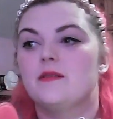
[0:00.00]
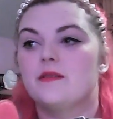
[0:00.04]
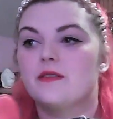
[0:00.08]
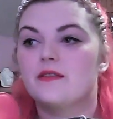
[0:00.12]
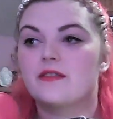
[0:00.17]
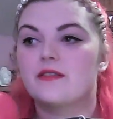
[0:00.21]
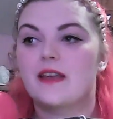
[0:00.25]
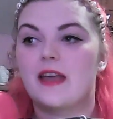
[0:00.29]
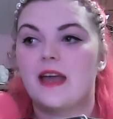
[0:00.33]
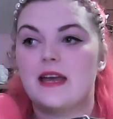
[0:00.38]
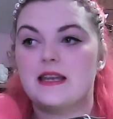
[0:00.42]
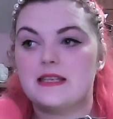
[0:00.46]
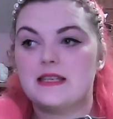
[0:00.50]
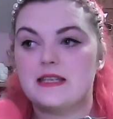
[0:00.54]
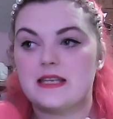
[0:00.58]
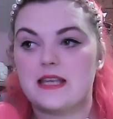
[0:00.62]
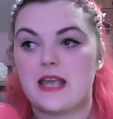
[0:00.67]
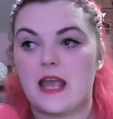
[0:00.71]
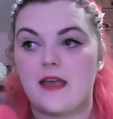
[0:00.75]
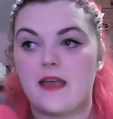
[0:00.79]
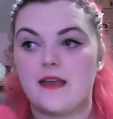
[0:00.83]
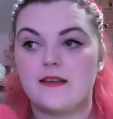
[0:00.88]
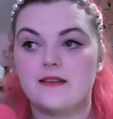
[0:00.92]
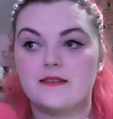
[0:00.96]
candy
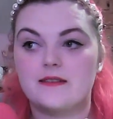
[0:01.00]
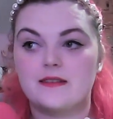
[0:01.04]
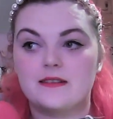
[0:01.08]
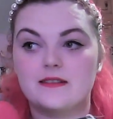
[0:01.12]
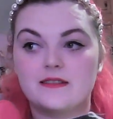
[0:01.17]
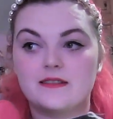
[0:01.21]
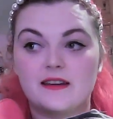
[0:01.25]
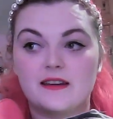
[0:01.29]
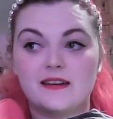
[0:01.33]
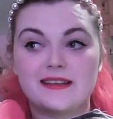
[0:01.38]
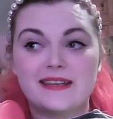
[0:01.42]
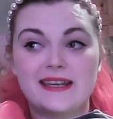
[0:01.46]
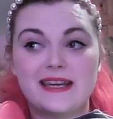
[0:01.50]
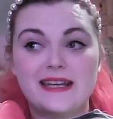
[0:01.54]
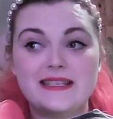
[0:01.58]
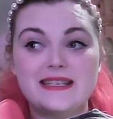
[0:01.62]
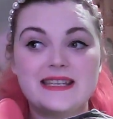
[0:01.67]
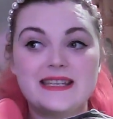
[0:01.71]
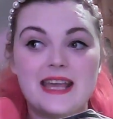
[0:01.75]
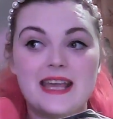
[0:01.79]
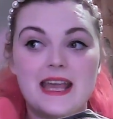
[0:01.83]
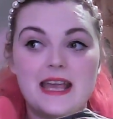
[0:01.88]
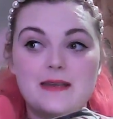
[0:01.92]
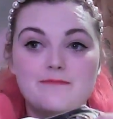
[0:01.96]
canes, and it's got candy
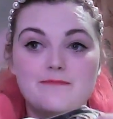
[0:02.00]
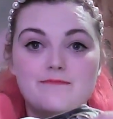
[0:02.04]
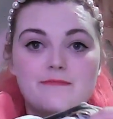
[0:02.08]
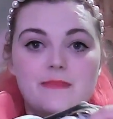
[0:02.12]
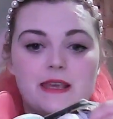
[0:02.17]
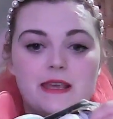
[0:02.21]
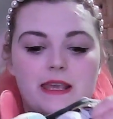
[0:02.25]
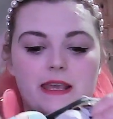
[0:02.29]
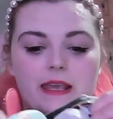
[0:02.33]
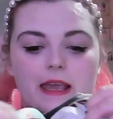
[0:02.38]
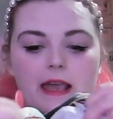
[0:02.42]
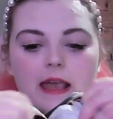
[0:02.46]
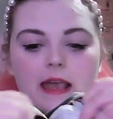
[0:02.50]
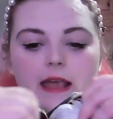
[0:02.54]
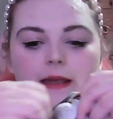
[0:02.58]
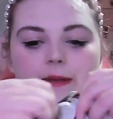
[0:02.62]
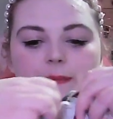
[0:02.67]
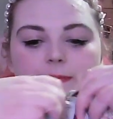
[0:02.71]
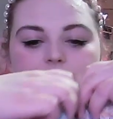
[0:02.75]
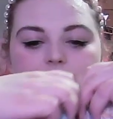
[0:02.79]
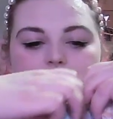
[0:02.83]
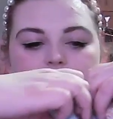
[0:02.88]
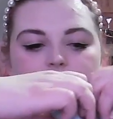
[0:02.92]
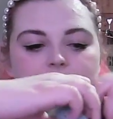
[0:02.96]
cane Mickey.
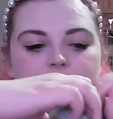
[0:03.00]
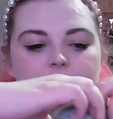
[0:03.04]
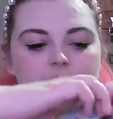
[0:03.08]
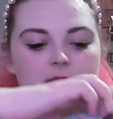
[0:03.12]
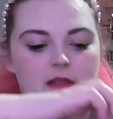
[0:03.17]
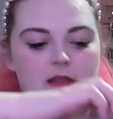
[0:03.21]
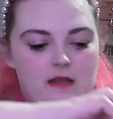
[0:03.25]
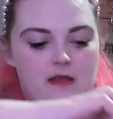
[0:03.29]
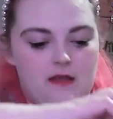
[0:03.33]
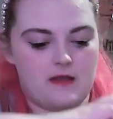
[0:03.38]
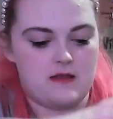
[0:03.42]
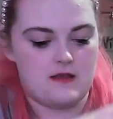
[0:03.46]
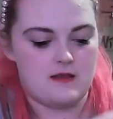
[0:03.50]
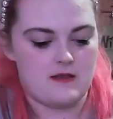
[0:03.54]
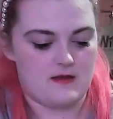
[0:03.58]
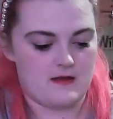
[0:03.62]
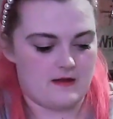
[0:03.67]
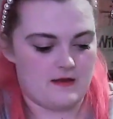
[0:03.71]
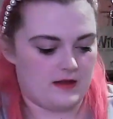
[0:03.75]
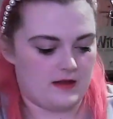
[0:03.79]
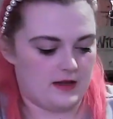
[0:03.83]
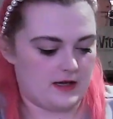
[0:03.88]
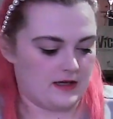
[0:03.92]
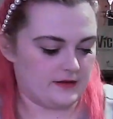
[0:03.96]

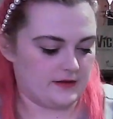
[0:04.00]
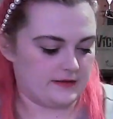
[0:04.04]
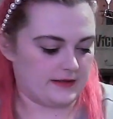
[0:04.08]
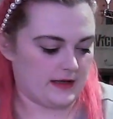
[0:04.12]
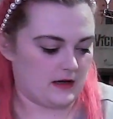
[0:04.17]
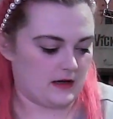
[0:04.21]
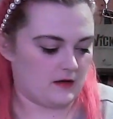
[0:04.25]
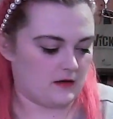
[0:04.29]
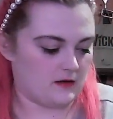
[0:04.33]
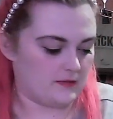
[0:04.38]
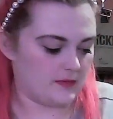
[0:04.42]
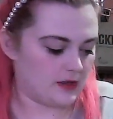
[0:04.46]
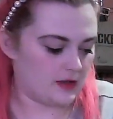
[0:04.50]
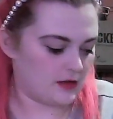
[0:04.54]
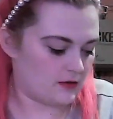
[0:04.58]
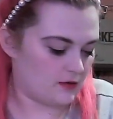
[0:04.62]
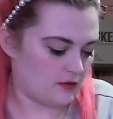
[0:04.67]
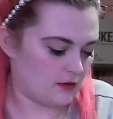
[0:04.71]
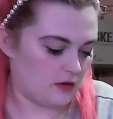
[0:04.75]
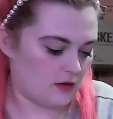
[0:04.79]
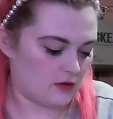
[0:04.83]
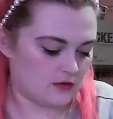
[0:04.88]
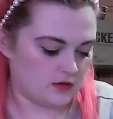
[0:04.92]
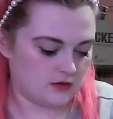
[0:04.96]
I was like, oh my
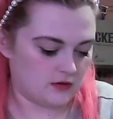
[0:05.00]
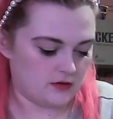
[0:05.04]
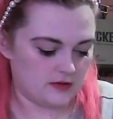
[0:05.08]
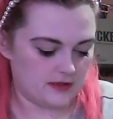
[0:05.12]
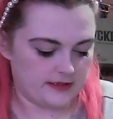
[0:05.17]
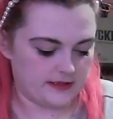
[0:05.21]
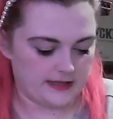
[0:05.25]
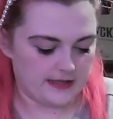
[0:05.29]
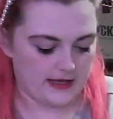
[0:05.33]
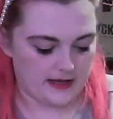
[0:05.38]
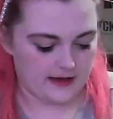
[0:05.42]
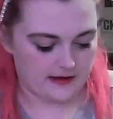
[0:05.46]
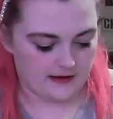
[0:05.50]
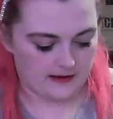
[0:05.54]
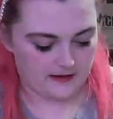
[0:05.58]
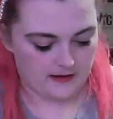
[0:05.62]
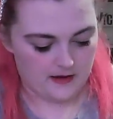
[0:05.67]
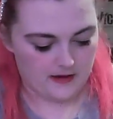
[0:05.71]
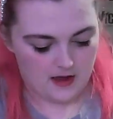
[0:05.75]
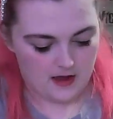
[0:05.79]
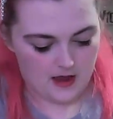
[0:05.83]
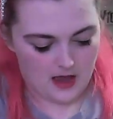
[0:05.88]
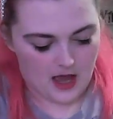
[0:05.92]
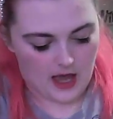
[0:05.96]
god. It's like,
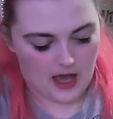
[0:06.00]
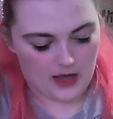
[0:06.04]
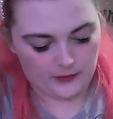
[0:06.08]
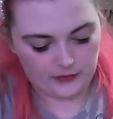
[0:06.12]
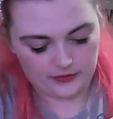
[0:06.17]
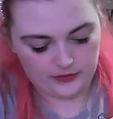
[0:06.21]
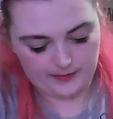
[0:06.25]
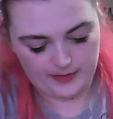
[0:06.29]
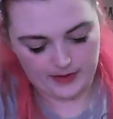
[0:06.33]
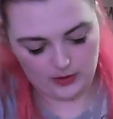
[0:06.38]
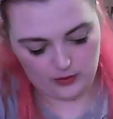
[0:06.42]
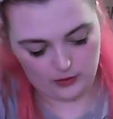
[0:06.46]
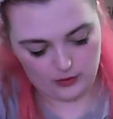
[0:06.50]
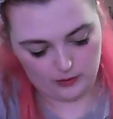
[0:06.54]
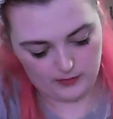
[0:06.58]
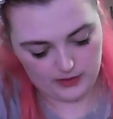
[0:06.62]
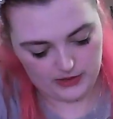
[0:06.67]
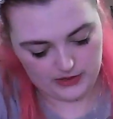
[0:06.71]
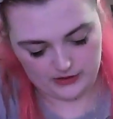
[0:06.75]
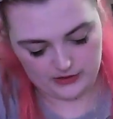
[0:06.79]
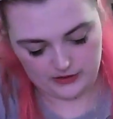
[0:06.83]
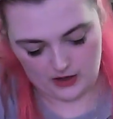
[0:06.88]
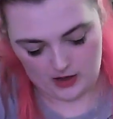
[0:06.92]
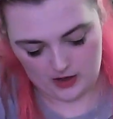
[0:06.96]
I was a bit
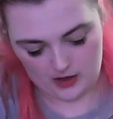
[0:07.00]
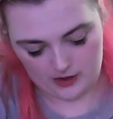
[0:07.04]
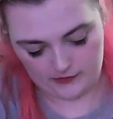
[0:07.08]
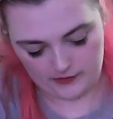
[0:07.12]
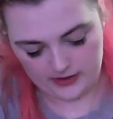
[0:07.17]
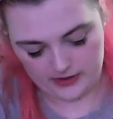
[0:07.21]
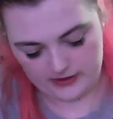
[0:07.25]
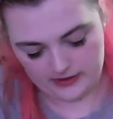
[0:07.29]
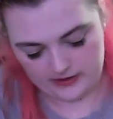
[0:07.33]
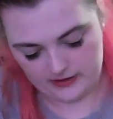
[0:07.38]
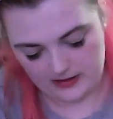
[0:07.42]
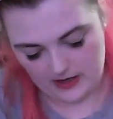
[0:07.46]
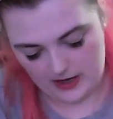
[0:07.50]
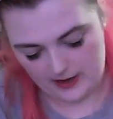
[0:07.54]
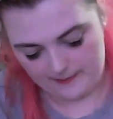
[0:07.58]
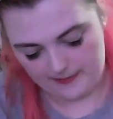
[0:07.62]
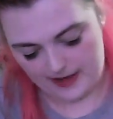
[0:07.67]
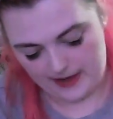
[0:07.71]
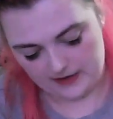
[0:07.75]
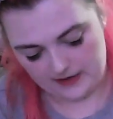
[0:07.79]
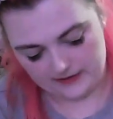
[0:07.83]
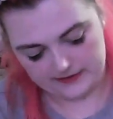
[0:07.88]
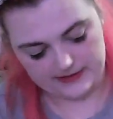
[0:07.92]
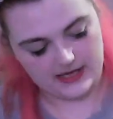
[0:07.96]
and ahhing
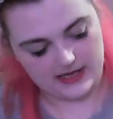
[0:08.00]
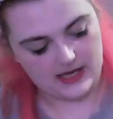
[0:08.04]
about it,